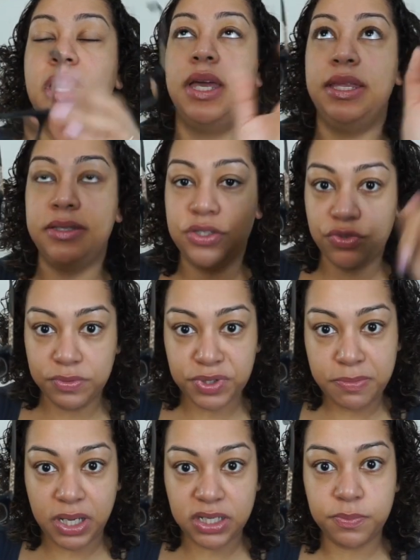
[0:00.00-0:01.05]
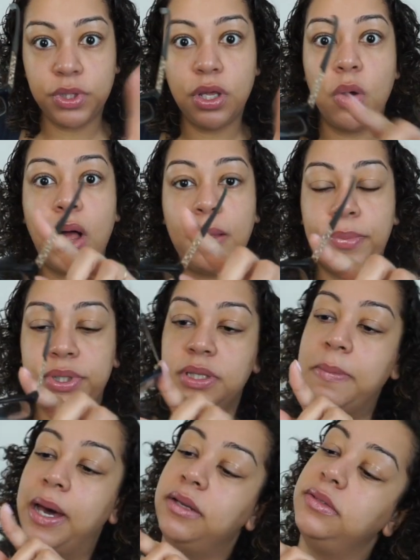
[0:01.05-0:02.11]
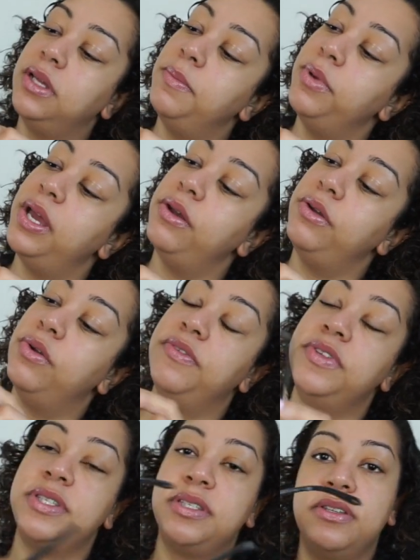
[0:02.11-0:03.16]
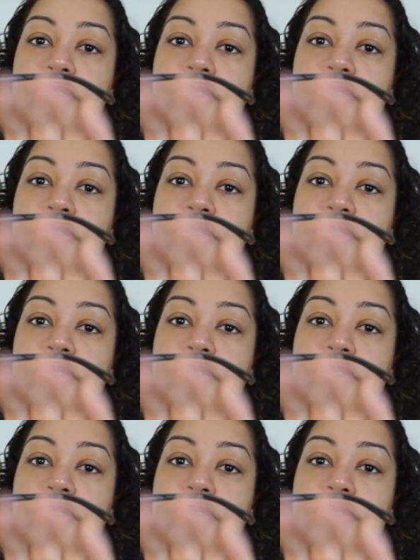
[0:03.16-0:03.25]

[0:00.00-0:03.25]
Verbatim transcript: in the description box below, I'll put the model number. I don't know if it's still